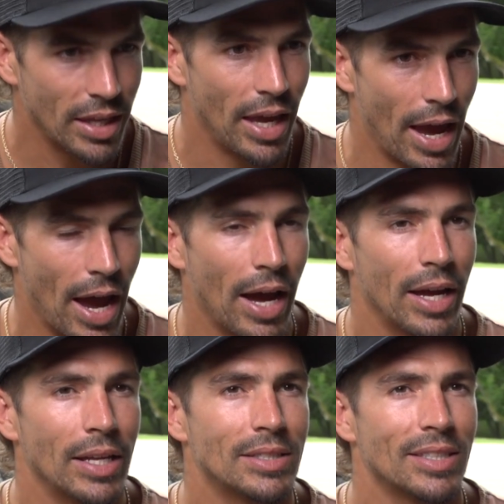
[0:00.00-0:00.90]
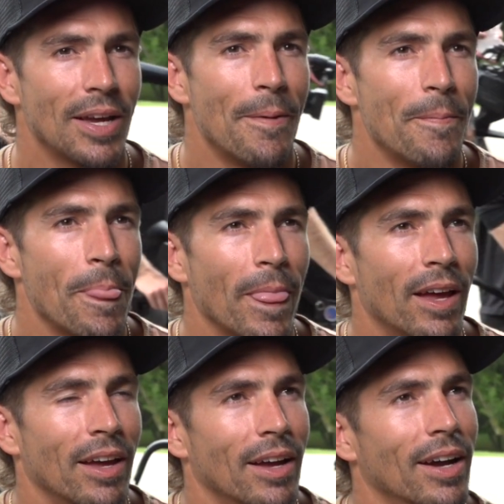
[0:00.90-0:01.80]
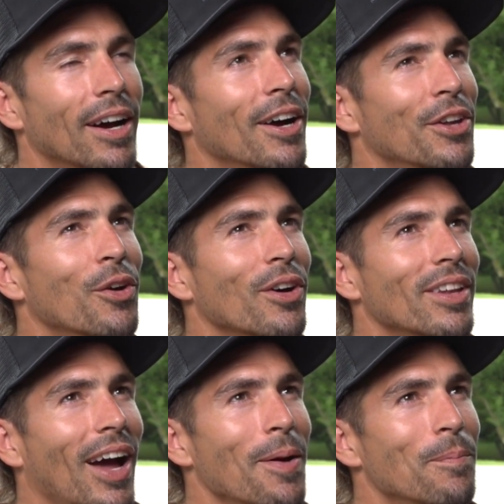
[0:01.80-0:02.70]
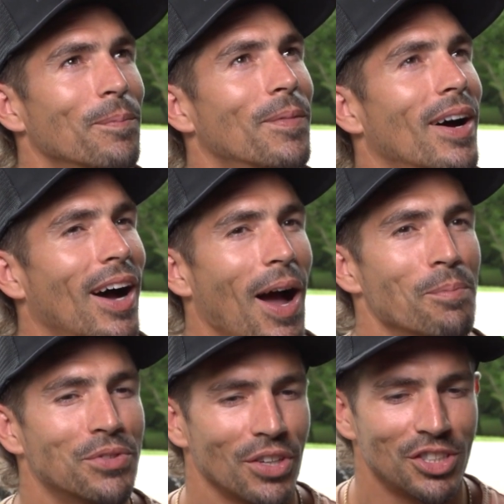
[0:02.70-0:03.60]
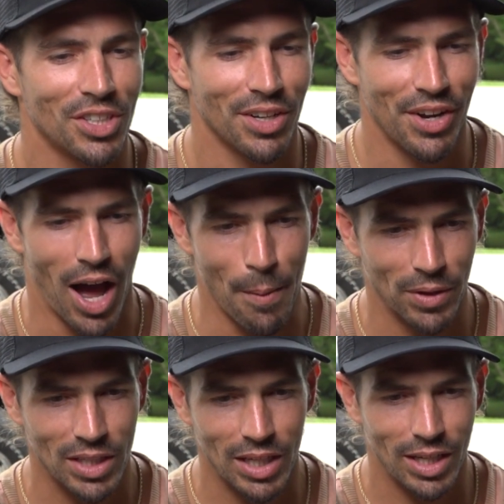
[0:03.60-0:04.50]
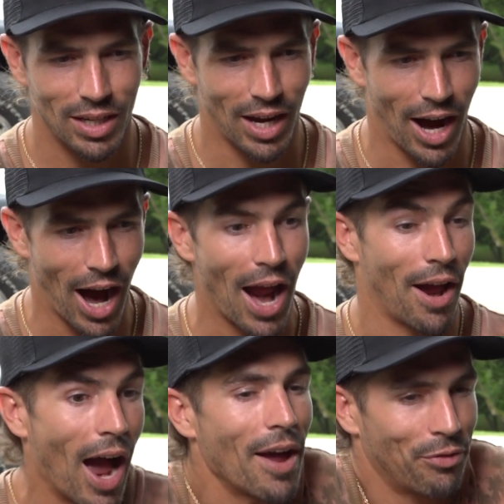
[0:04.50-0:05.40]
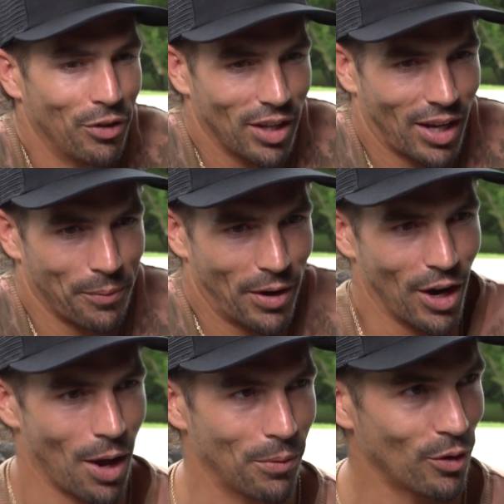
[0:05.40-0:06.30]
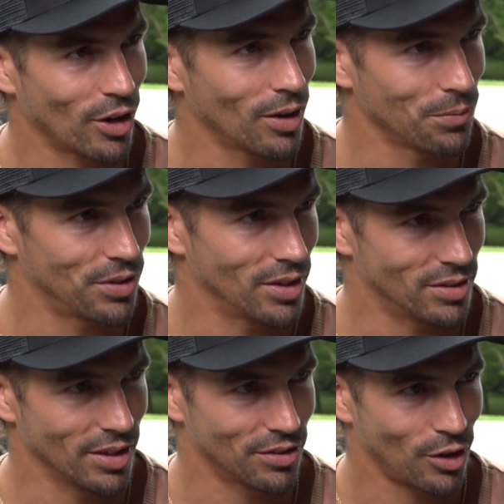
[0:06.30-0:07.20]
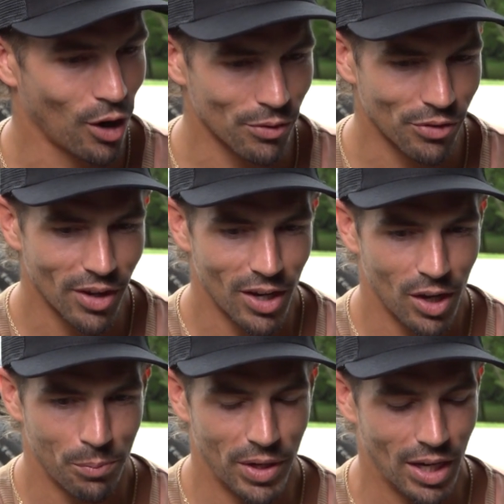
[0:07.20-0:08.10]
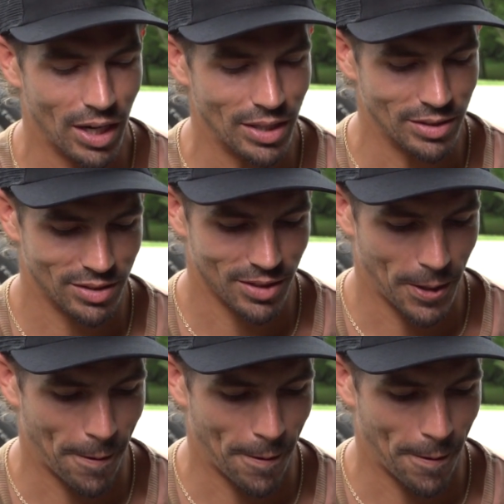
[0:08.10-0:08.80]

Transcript: Yeah, it's. You know what? I'm such an anomaly. I feel like I'm an anomaly when it comes to disc golf because